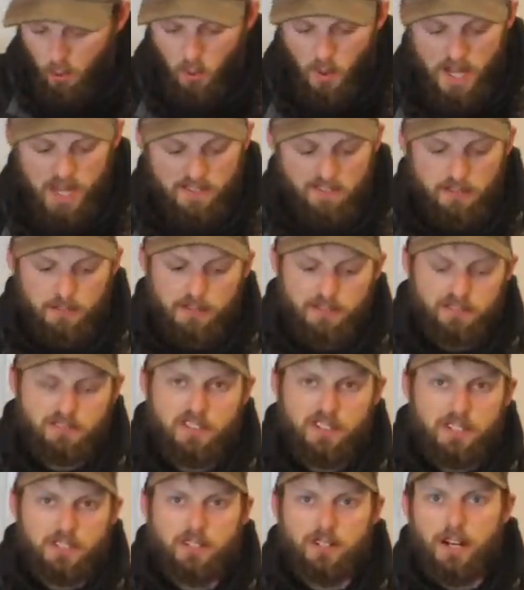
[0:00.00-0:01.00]
away from the
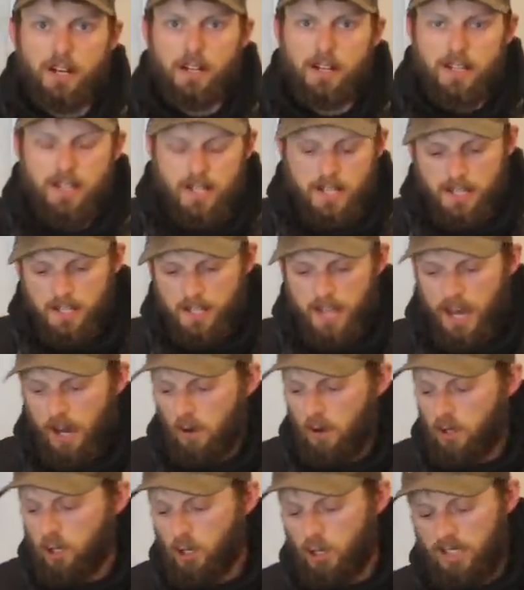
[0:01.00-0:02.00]
fish, right? Now,
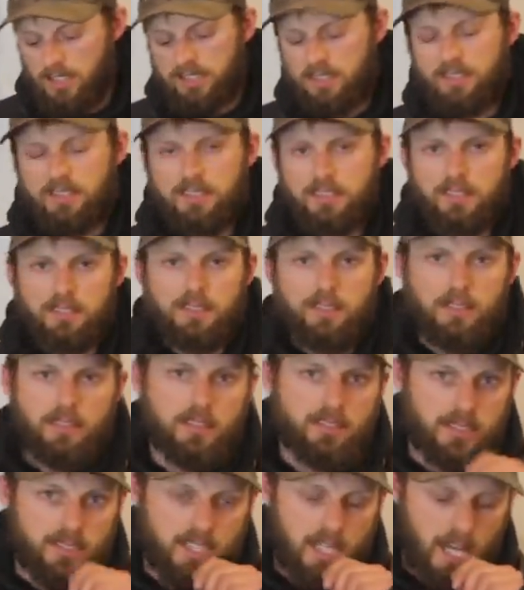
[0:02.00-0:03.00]
hooks, this is,
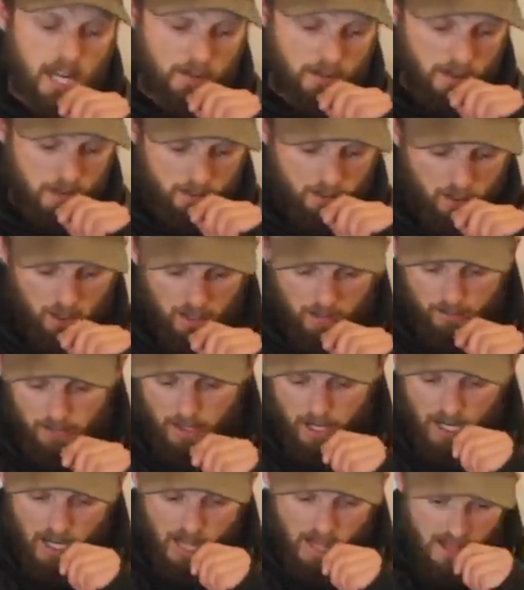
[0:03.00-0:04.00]
this is kind of an important
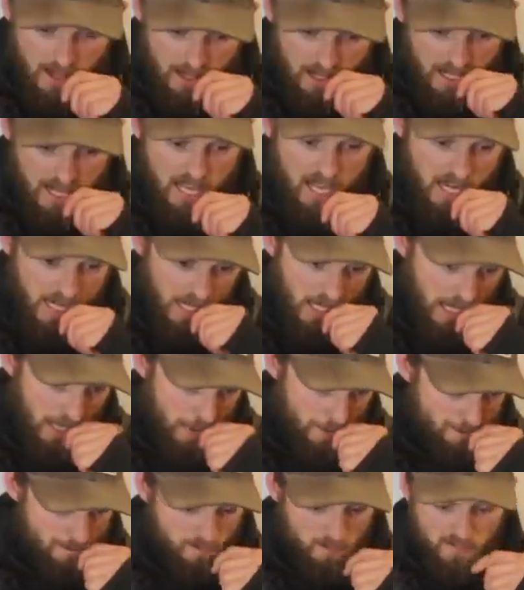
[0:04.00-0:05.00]
part. And
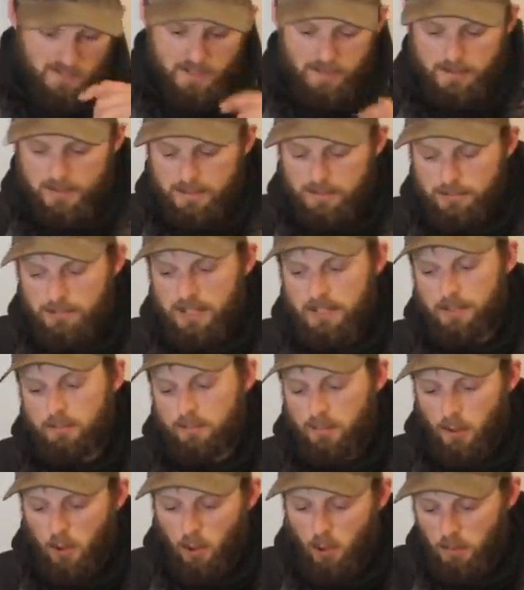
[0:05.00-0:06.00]
uh, I'll run a
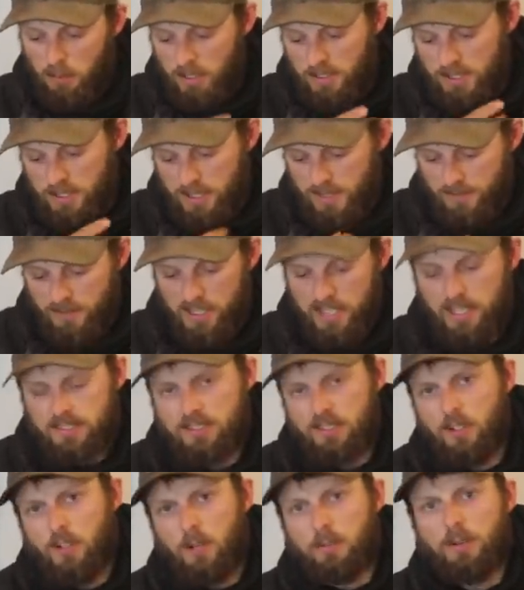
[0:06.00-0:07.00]
whole bunch of different
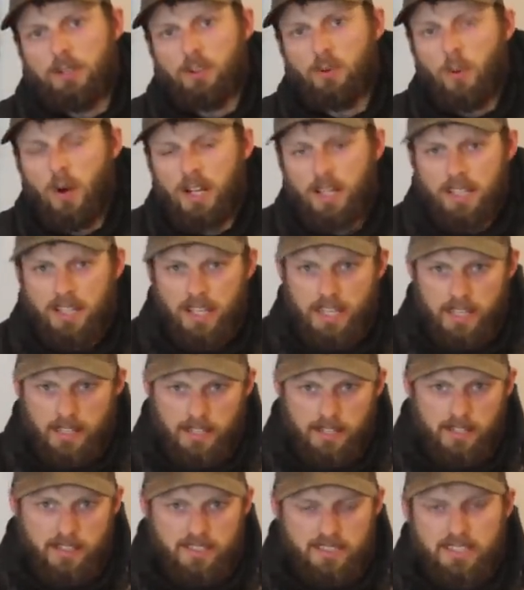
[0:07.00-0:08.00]
kinds of hook, but you want to key it
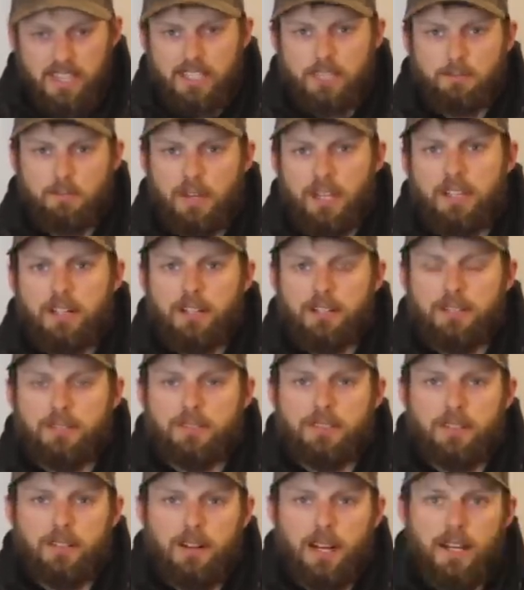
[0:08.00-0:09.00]
into the size bait you're
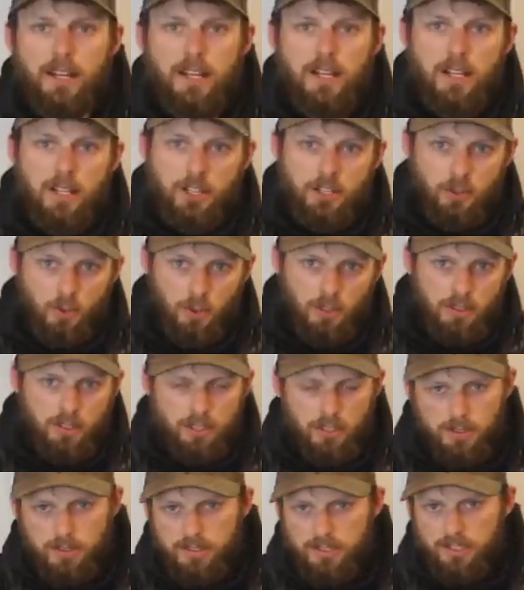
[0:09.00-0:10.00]
using, right? You
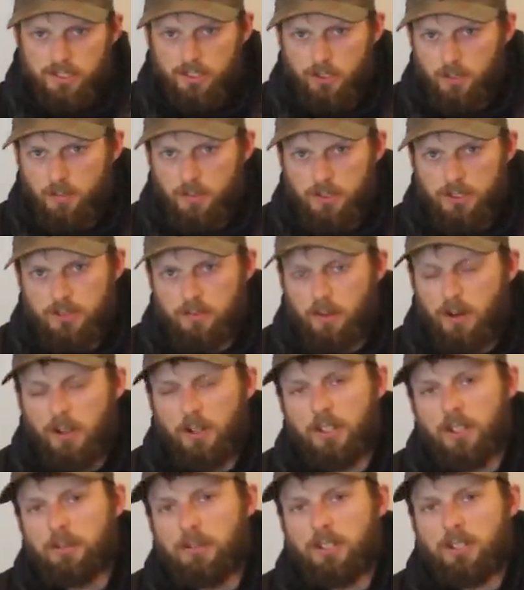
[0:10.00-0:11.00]
wouldn't use a super
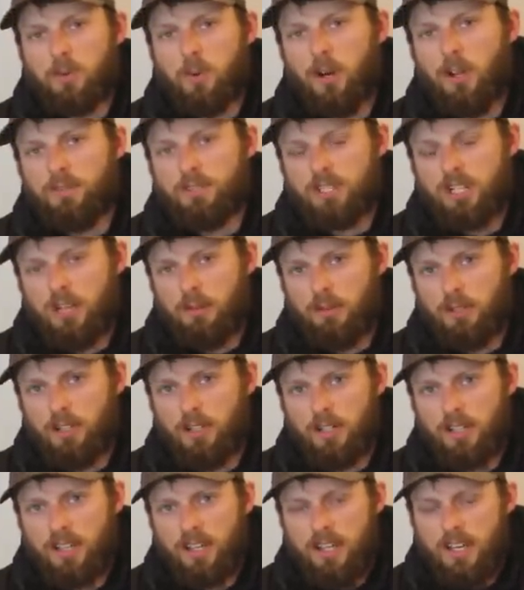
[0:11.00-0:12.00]
small number 12 treble
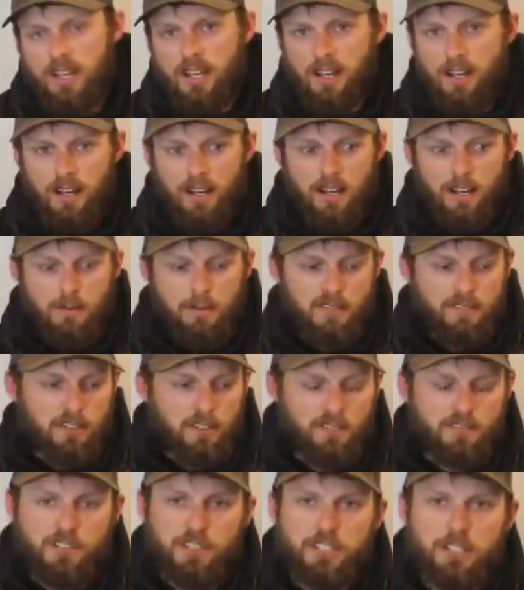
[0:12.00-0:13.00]
hook um, if
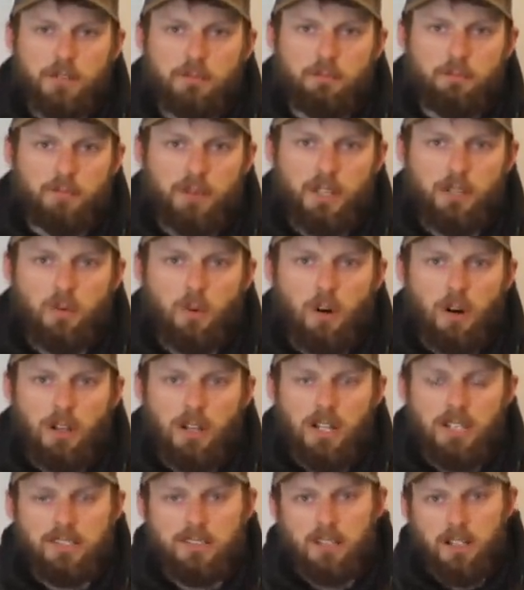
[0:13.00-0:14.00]
you're fishing big
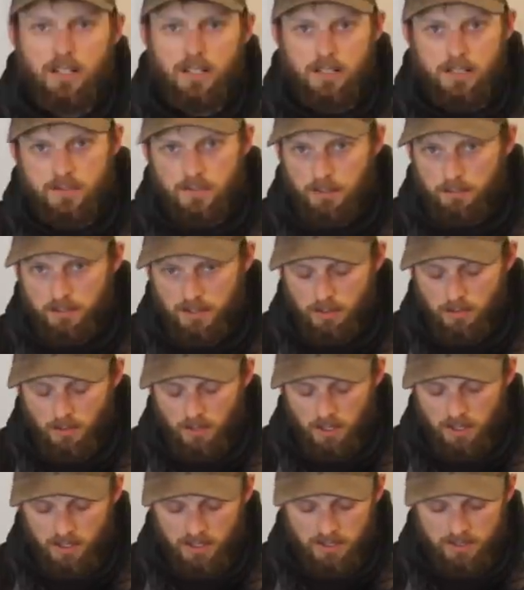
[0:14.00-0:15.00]
walleye suckers for big
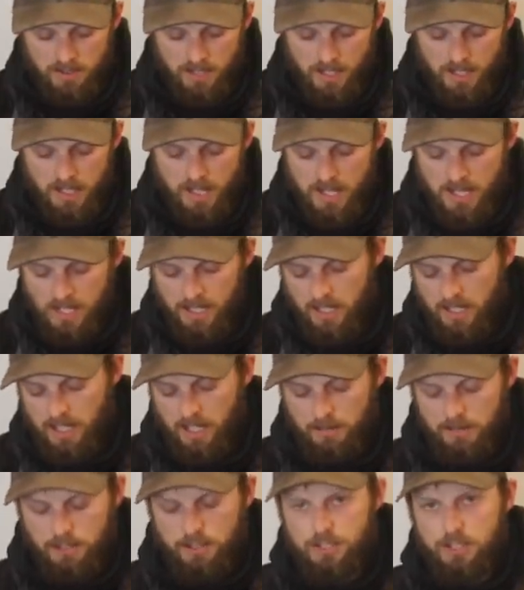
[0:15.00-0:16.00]
walleyes, right?
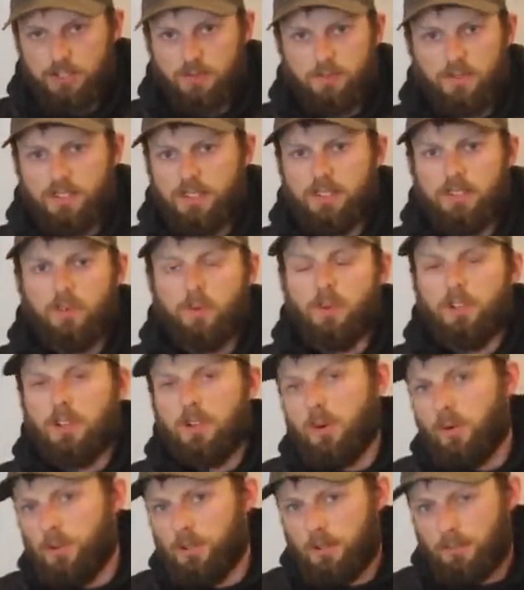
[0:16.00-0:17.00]
Um, you just, they wouldn't
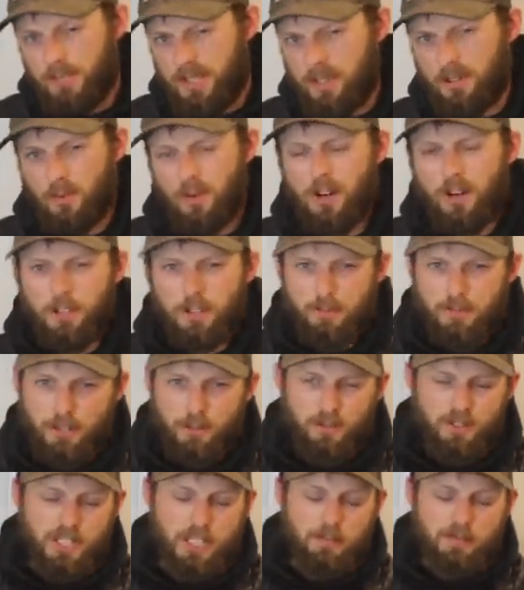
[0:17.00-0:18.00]
hold the minnow well, the
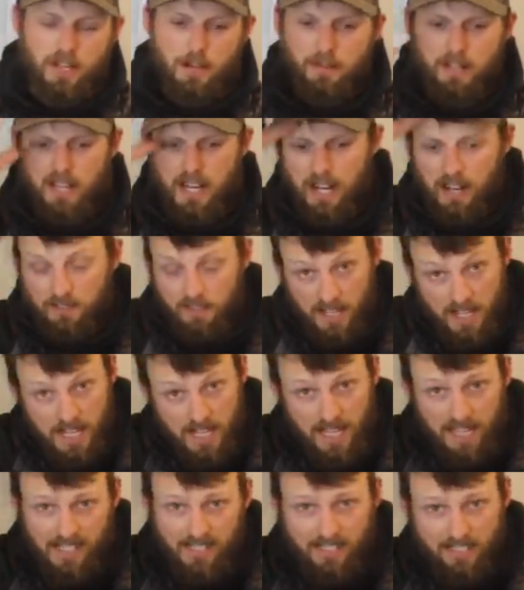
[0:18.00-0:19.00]
minnow would keep coming off,
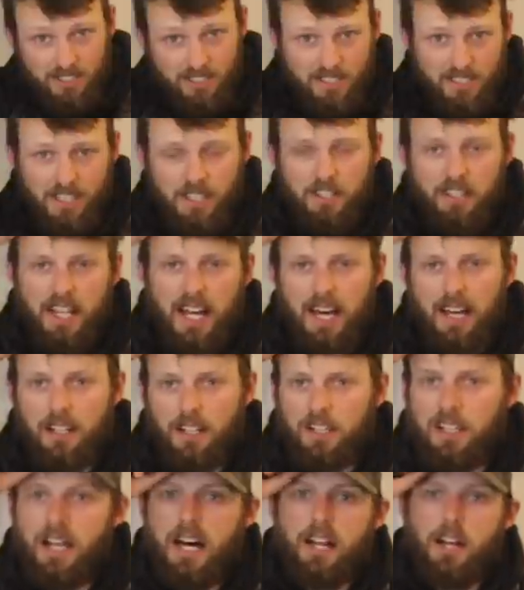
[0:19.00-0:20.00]
and it's just a,
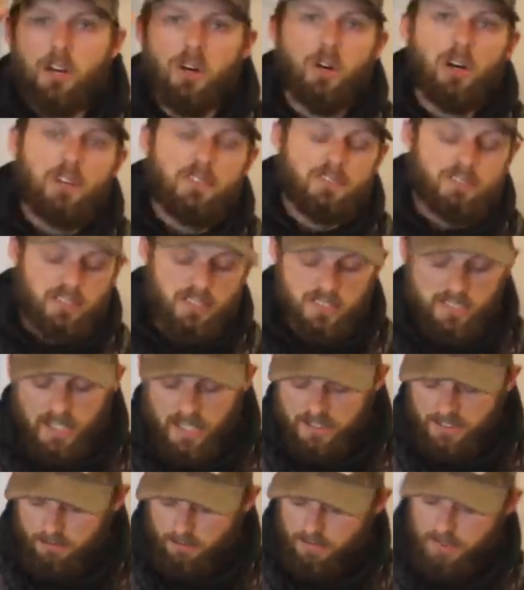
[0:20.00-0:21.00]
not a lot of hook for the
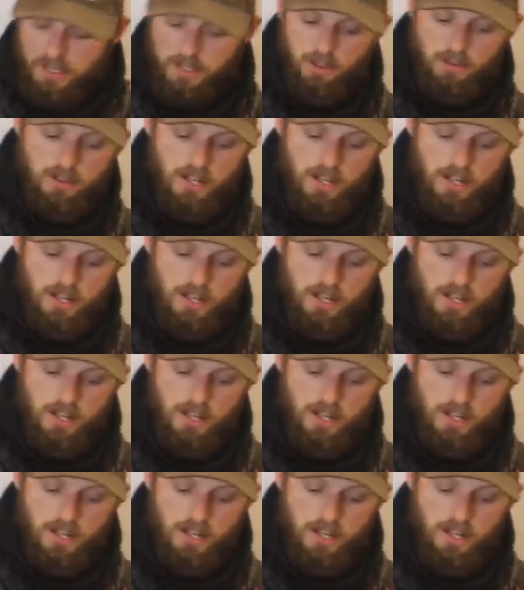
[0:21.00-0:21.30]
size of minnow,